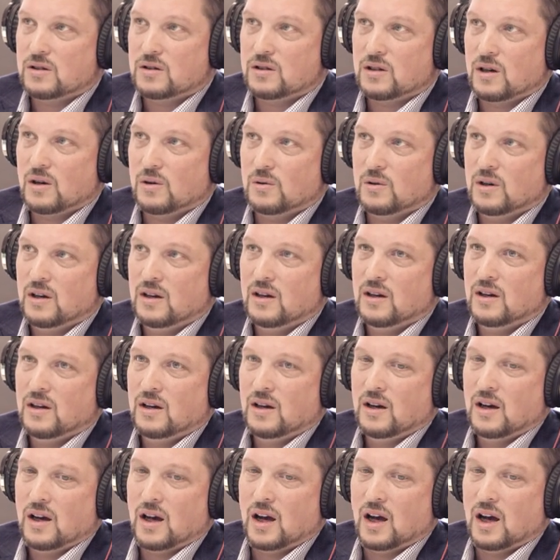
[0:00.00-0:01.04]
Yeah. So
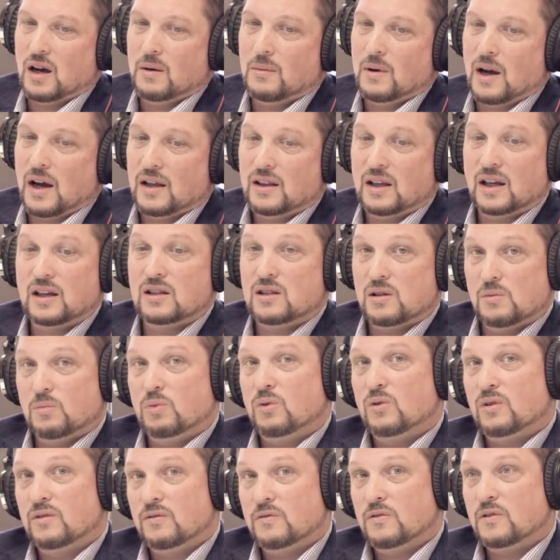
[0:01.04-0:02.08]
um, I think it's
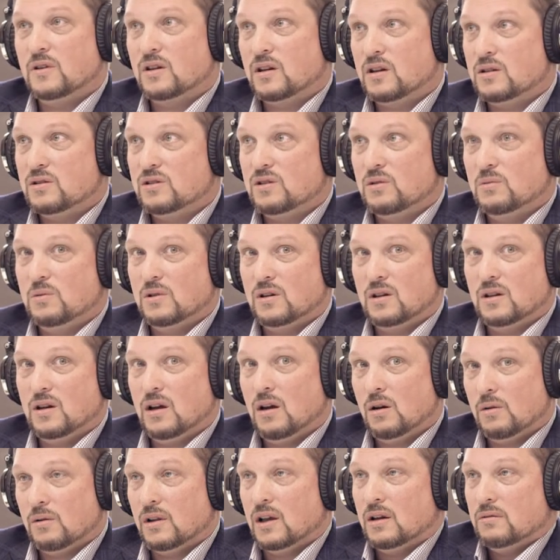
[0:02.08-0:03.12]
important for the consumer to
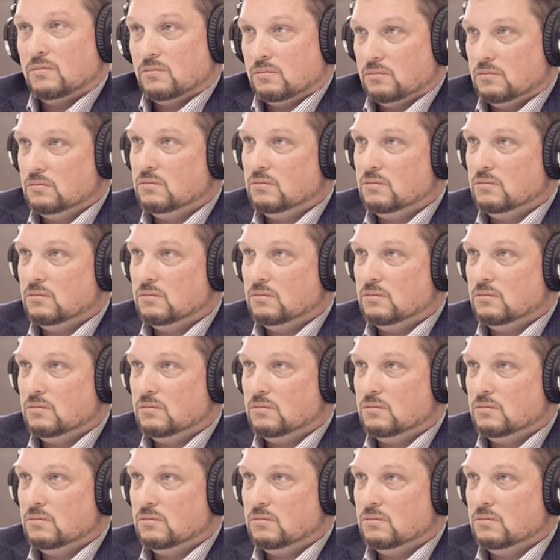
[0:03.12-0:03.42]
know that